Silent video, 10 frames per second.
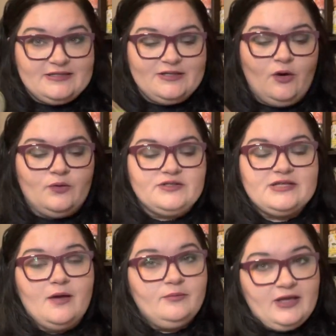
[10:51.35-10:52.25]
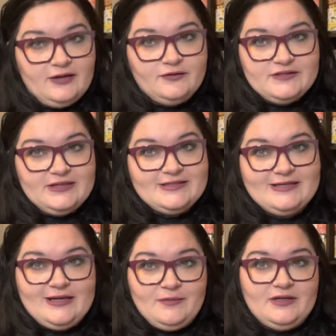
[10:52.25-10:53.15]
So some candles, like I
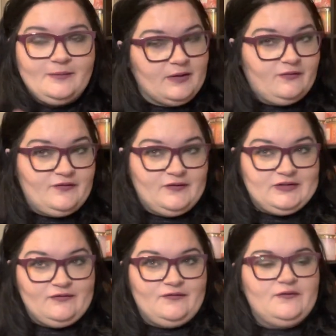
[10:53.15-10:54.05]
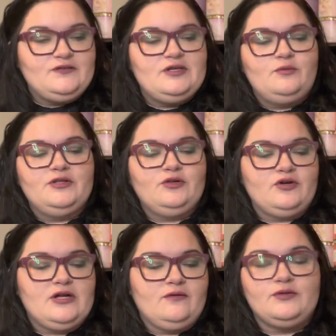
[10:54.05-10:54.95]
said, I'm at about a 50-50 with,
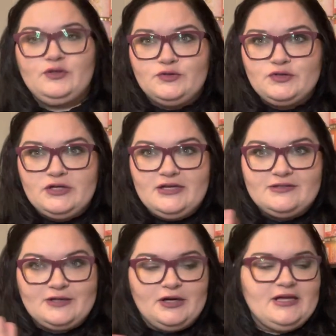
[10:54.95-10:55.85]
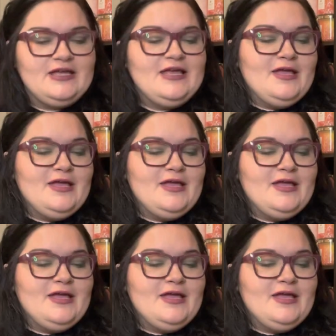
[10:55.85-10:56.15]
with Goose Creek, sorry.